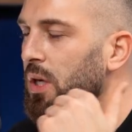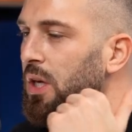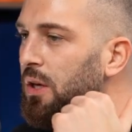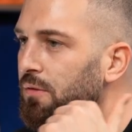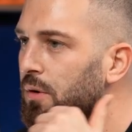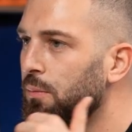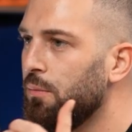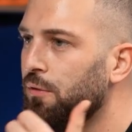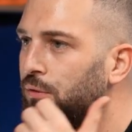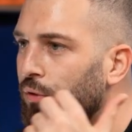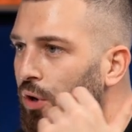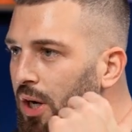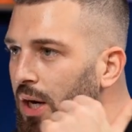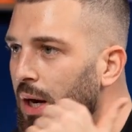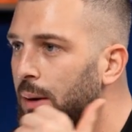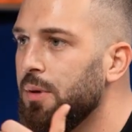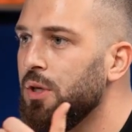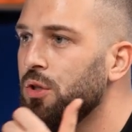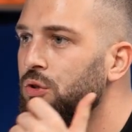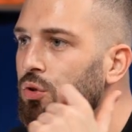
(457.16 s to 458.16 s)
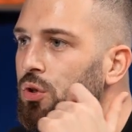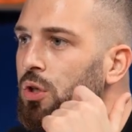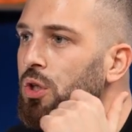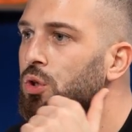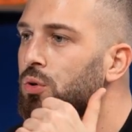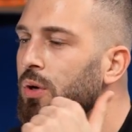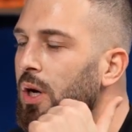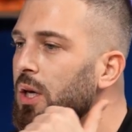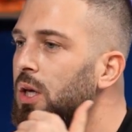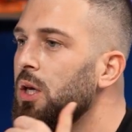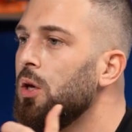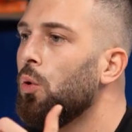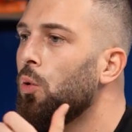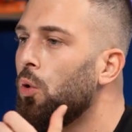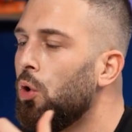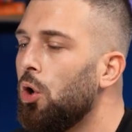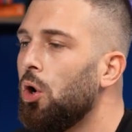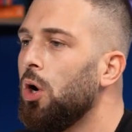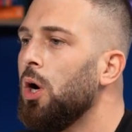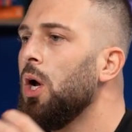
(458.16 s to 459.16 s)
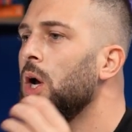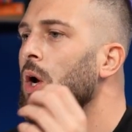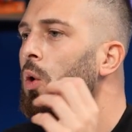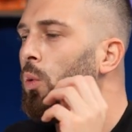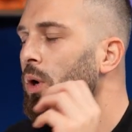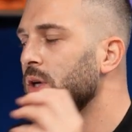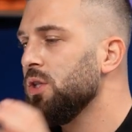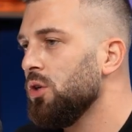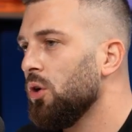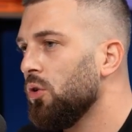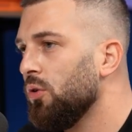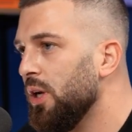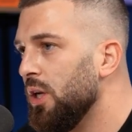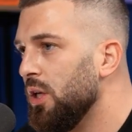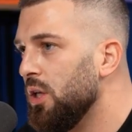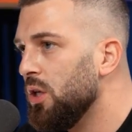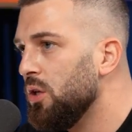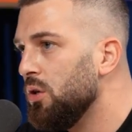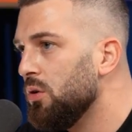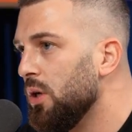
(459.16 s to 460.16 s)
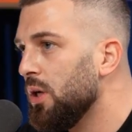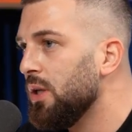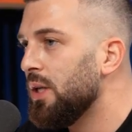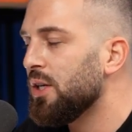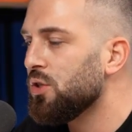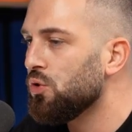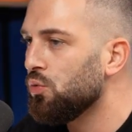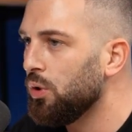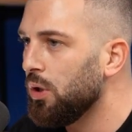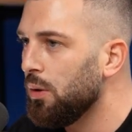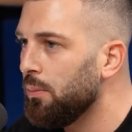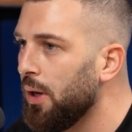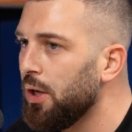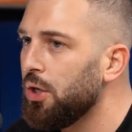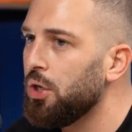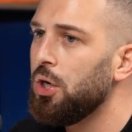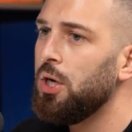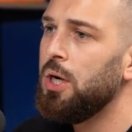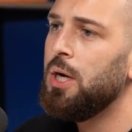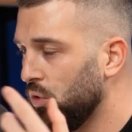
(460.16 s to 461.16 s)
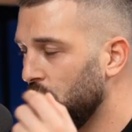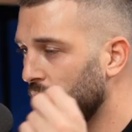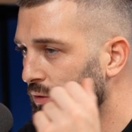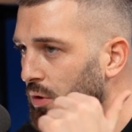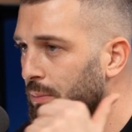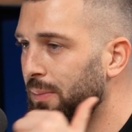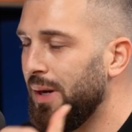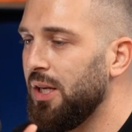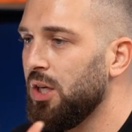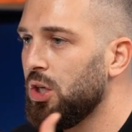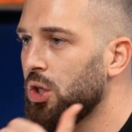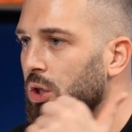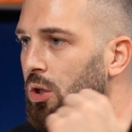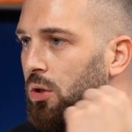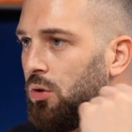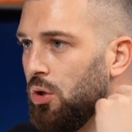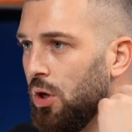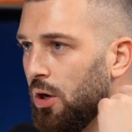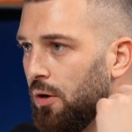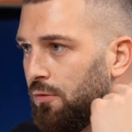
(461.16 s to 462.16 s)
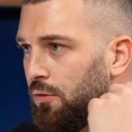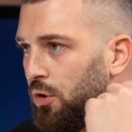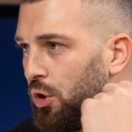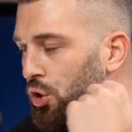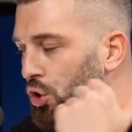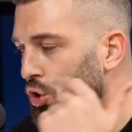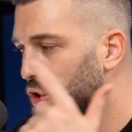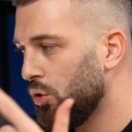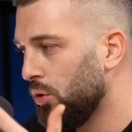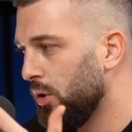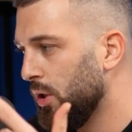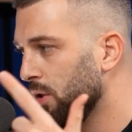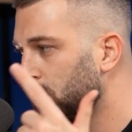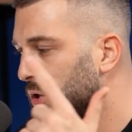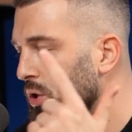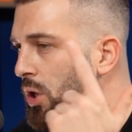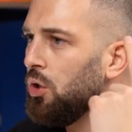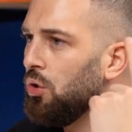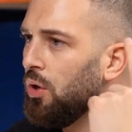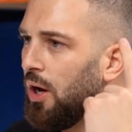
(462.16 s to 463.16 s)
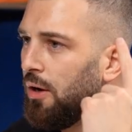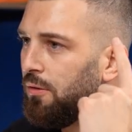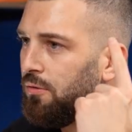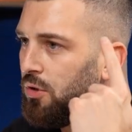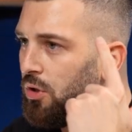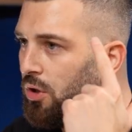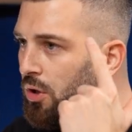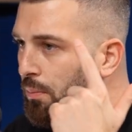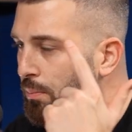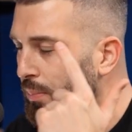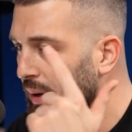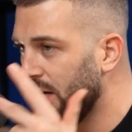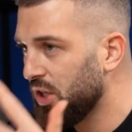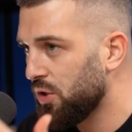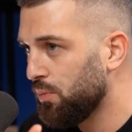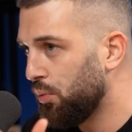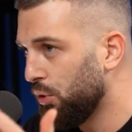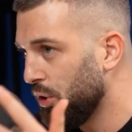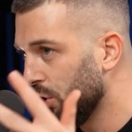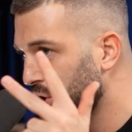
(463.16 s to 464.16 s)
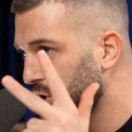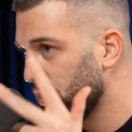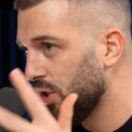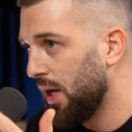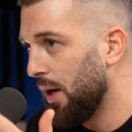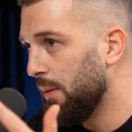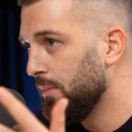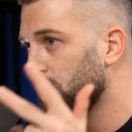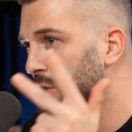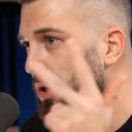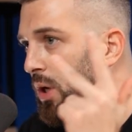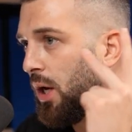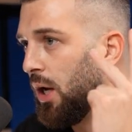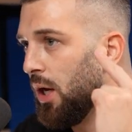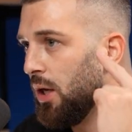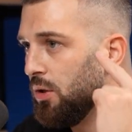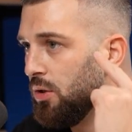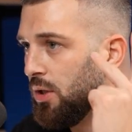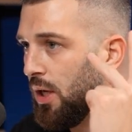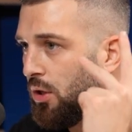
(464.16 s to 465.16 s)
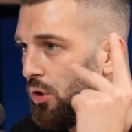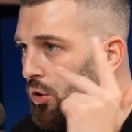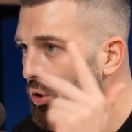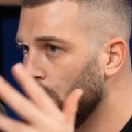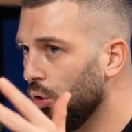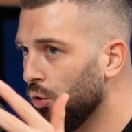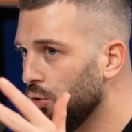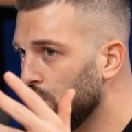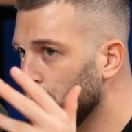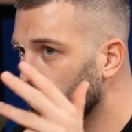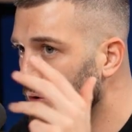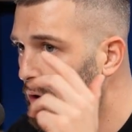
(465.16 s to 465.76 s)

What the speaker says: even before coming to the UAE, or once you're already in the UAE, it doesn't really matter. You have the medical, you have the insurance, you have the passport stamped, and then you go to